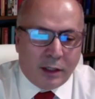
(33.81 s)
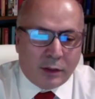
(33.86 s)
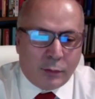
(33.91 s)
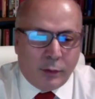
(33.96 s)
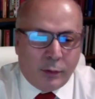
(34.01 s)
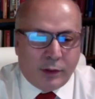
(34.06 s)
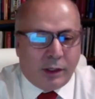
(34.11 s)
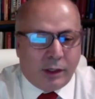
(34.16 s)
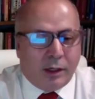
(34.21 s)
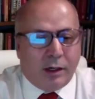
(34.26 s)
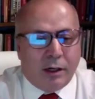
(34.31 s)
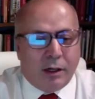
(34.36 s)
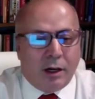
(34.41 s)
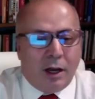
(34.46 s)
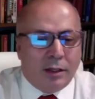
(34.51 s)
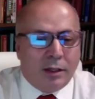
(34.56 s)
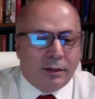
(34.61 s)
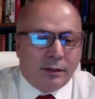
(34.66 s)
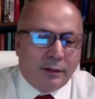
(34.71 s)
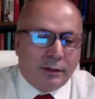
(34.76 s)
with a
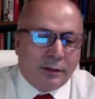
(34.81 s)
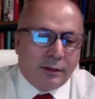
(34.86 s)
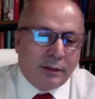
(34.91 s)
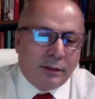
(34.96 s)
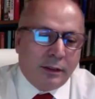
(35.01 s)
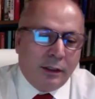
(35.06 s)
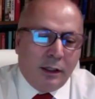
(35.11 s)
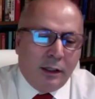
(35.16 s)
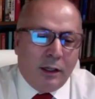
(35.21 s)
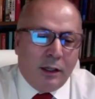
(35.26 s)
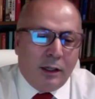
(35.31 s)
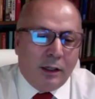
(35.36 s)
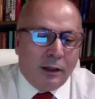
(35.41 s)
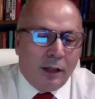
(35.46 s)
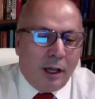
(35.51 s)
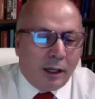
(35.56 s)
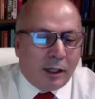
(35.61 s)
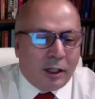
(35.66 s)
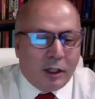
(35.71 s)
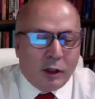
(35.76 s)
crisis
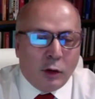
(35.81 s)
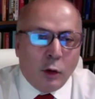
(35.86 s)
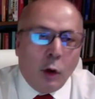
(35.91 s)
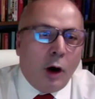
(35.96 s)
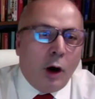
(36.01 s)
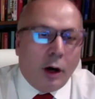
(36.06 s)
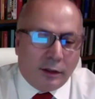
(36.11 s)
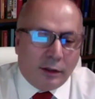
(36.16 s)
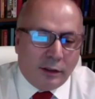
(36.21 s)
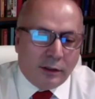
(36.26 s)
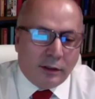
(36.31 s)
like no other,